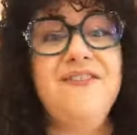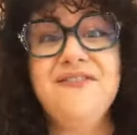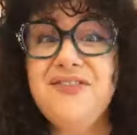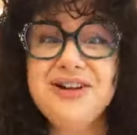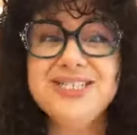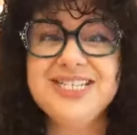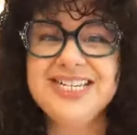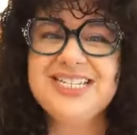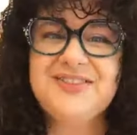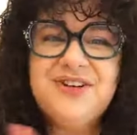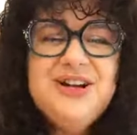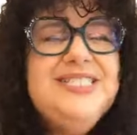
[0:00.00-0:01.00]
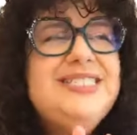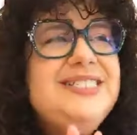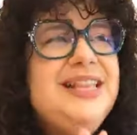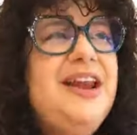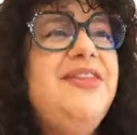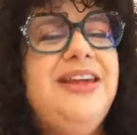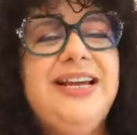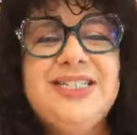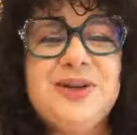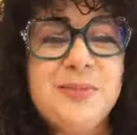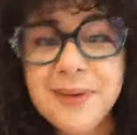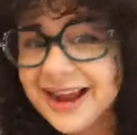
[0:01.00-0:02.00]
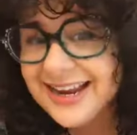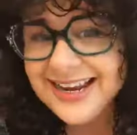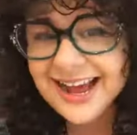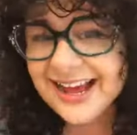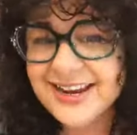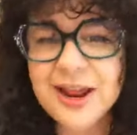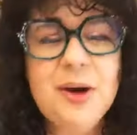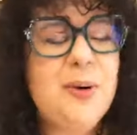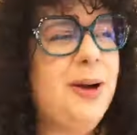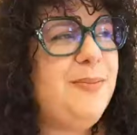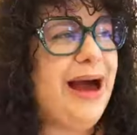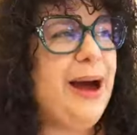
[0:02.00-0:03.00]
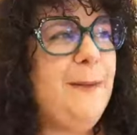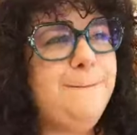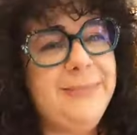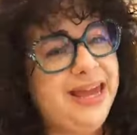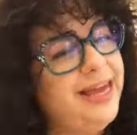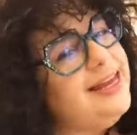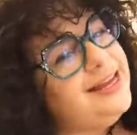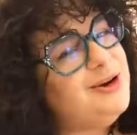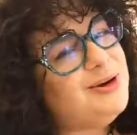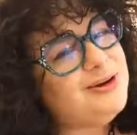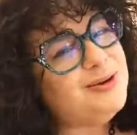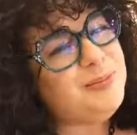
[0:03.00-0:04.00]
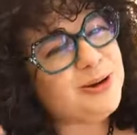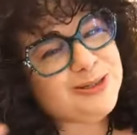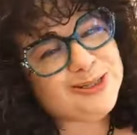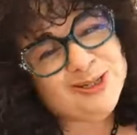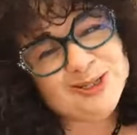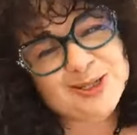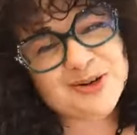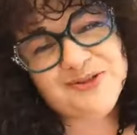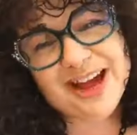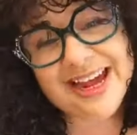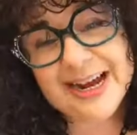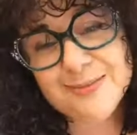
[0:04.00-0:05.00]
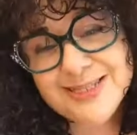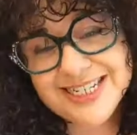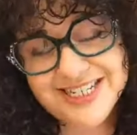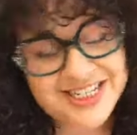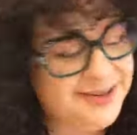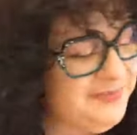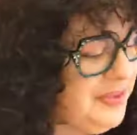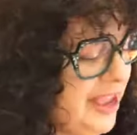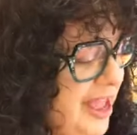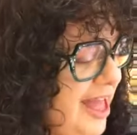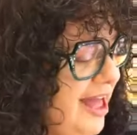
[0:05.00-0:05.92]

first things first, little things you might not know about me, your personal certified optician,